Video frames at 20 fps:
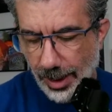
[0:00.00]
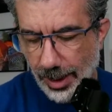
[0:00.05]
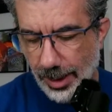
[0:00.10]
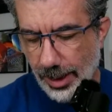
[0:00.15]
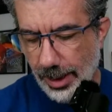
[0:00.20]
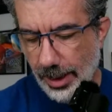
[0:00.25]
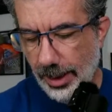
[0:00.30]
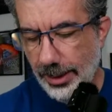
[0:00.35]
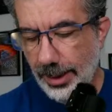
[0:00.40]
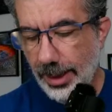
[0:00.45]

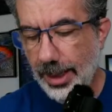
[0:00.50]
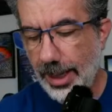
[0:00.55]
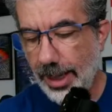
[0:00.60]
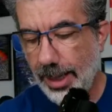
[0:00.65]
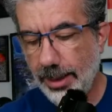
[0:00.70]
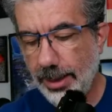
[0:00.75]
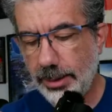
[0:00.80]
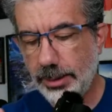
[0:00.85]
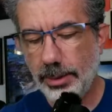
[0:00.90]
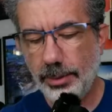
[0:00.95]
Yeah,
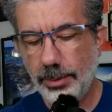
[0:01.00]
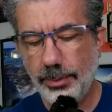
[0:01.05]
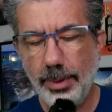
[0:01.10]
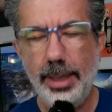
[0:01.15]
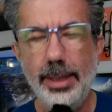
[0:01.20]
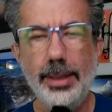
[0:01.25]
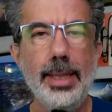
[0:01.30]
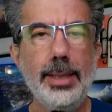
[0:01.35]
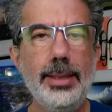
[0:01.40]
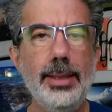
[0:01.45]
Alex is
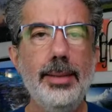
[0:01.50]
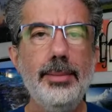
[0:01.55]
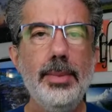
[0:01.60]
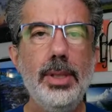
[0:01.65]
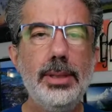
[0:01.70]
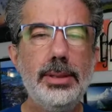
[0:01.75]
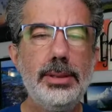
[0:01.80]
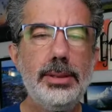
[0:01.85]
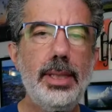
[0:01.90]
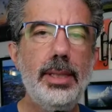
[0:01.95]
right. That
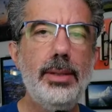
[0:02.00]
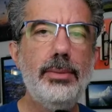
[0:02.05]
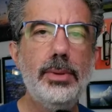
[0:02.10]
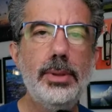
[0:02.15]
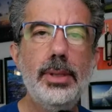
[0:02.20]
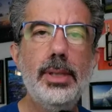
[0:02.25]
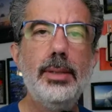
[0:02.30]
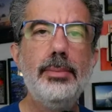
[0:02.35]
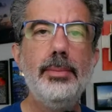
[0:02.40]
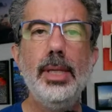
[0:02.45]
tomahawk steak we're
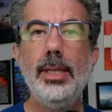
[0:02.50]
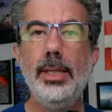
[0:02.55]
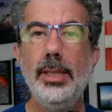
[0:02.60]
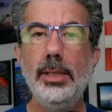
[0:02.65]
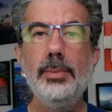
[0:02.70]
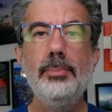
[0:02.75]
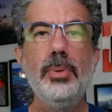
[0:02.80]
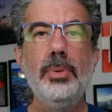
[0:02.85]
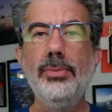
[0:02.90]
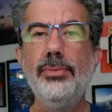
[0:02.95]
talking about
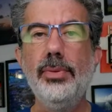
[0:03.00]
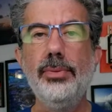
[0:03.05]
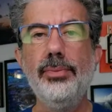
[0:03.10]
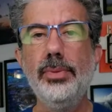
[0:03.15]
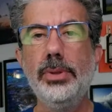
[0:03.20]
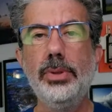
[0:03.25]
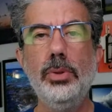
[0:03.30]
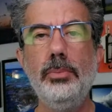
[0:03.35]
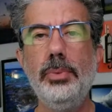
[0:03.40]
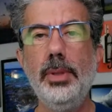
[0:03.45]
is perfect
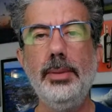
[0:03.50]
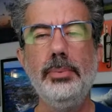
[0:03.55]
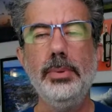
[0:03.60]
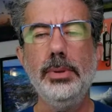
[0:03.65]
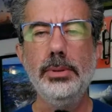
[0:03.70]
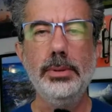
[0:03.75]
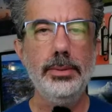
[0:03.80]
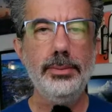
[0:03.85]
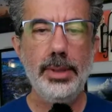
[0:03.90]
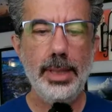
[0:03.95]
for 2
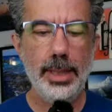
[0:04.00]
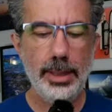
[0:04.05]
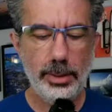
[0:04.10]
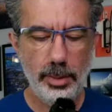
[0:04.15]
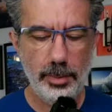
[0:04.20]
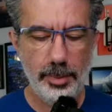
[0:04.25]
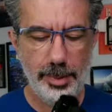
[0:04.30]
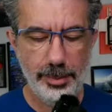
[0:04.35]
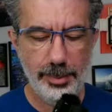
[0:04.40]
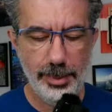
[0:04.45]
people. So if you got
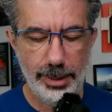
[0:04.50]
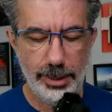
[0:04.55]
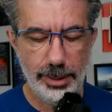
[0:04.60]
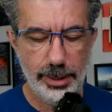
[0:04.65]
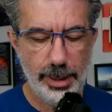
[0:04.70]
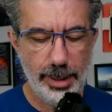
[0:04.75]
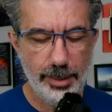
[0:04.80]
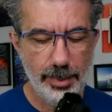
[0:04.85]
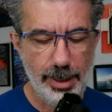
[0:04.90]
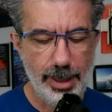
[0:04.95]
2 people at the
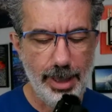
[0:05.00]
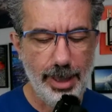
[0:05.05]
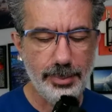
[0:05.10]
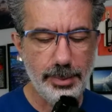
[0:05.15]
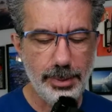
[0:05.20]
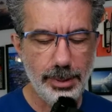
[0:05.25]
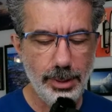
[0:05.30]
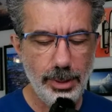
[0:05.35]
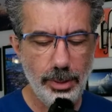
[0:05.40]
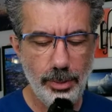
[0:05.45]
table,
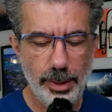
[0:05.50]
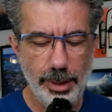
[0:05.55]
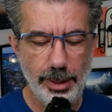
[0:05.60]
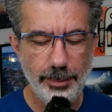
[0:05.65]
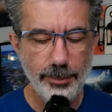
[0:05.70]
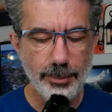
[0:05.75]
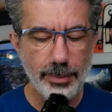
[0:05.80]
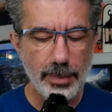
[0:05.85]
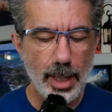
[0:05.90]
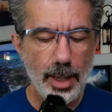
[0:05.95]
absolutely.
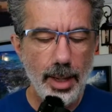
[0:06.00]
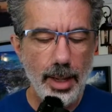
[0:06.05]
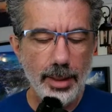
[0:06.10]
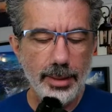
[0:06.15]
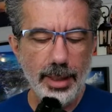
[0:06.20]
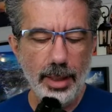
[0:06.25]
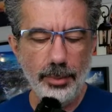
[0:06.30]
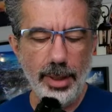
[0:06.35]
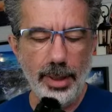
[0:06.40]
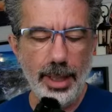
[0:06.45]

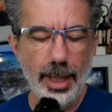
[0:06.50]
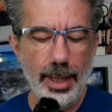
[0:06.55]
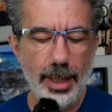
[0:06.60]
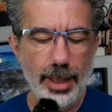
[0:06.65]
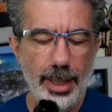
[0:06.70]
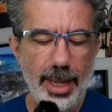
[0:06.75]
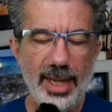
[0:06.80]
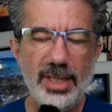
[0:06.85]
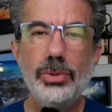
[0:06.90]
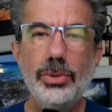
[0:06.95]
Then we
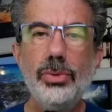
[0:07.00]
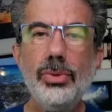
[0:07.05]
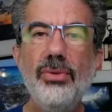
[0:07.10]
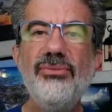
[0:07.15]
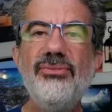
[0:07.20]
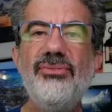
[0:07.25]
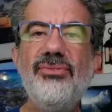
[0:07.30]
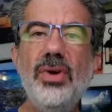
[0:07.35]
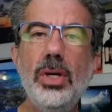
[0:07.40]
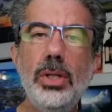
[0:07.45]
got
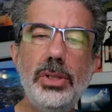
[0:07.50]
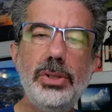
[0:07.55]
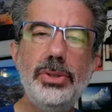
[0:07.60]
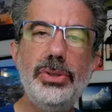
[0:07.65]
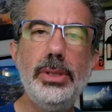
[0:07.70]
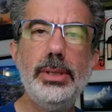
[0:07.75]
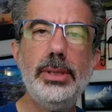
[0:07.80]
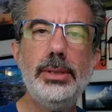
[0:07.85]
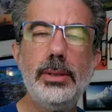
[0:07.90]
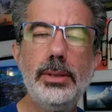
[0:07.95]
Extra
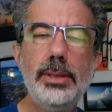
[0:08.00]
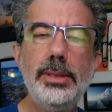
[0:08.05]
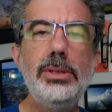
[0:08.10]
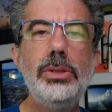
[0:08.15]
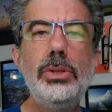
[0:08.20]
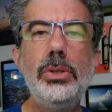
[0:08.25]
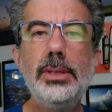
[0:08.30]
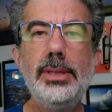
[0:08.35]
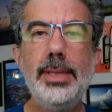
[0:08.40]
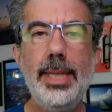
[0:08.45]
Virgin. So this
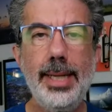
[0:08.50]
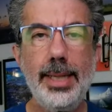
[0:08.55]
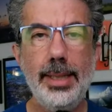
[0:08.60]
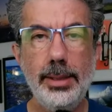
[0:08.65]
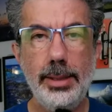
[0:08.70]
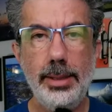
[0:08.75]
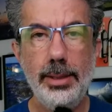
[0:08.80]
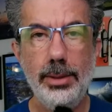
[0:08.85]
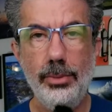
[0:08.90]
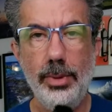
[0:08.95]
is your
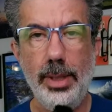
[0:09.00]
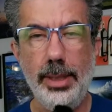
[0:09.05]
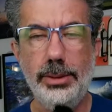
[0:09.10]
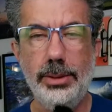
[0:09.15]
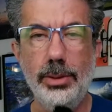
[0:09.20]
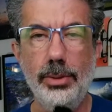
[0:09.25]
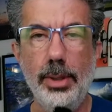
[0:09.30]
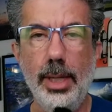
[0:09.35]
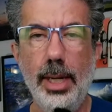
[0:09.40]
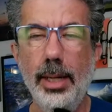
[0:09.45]
Italian
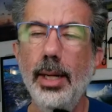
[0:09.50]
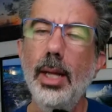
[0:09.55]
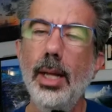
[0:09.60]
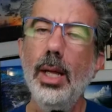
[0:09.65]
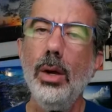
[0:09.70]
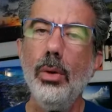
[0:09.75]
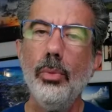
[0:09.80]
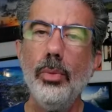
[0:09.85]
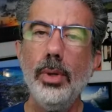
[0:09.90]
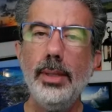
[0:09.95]
restaurant.
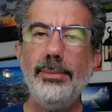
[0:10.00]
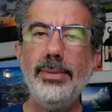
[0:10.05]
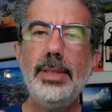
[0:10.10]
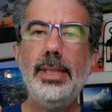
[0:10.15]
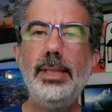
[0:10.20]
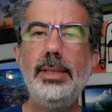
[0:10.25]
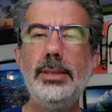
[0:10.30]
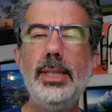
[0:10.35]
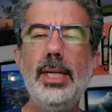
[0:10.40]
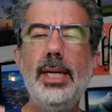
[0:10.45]
One of the
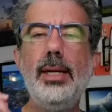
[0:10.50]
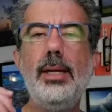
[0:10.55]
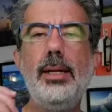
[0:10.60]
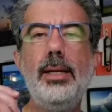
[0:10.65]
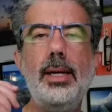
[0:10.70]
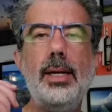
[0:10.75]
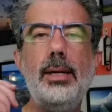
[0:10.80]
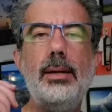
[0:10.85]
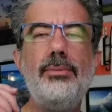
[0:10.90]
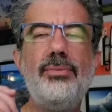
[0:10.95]
things
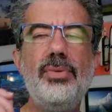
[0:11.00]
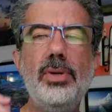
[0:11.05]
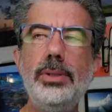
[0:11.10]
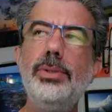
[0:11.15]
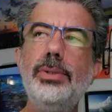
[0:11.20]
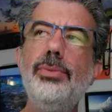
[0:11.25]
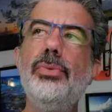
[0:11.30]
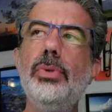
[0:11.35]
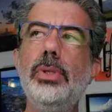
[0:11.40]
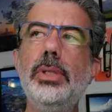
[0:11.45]
that
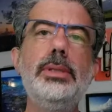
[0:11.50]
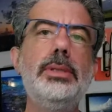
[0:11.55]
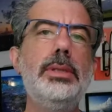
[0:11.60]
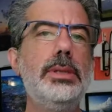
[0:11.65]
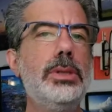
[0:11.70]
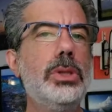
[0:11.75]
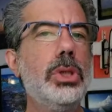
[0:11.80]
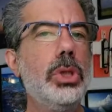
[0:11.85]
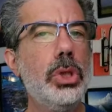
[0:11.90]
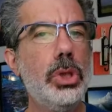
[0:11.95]
Virgin
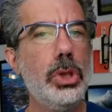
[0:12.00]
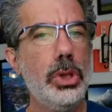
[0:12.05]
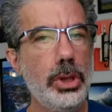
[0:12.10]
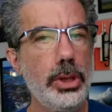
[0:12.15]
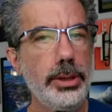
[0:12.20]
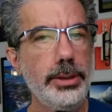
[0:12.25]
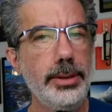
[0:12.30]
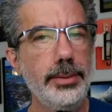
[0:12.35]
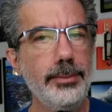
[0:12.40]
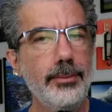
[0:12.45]
Voyages
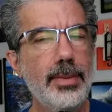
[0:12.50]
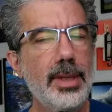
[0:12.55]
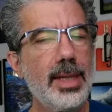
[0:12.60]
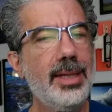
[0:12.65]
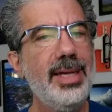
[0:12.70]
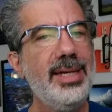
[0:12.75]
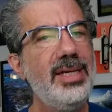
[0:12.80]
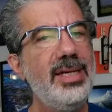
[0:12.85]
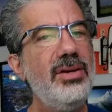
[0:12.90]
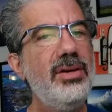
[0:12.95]
learned,
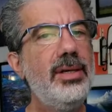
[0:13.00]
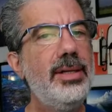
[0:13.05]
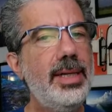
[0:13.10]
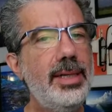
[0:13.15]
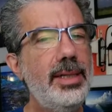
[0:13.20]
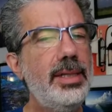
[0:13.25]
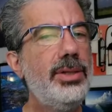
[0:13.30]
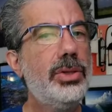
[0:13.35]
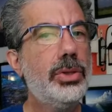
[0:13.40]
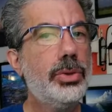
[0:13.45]
they
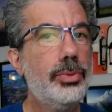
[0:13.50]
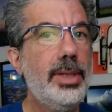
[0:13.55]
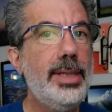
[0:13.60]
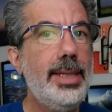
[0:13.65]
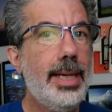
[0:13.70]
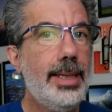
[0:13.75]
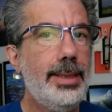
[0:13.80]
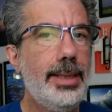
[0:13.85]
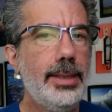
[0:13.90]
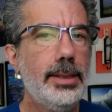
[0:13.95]
did
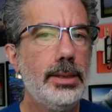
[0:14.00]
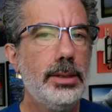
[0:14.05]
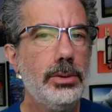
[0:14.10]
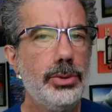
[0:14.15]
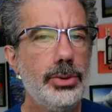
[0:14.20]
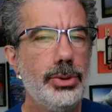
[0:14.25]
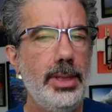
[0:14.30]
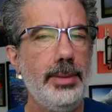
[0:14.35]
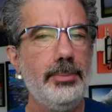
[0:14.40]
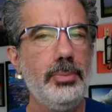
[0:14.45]
3 identical
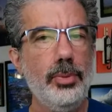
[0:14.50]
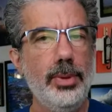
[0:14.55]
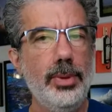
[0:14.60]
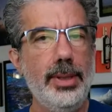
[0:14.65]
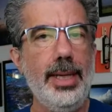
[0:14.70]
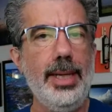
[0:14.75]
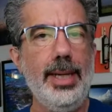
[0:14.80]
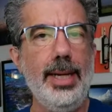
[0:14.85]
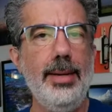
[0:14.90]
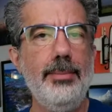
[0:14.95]
ships when
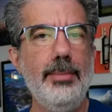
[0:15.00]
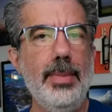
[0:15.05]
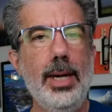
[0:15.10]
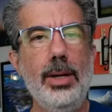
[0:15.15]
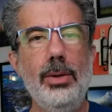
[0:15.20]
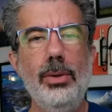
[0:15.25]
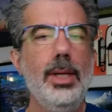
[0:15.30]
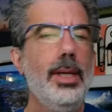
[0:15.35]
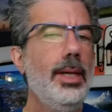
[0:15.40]
they came out,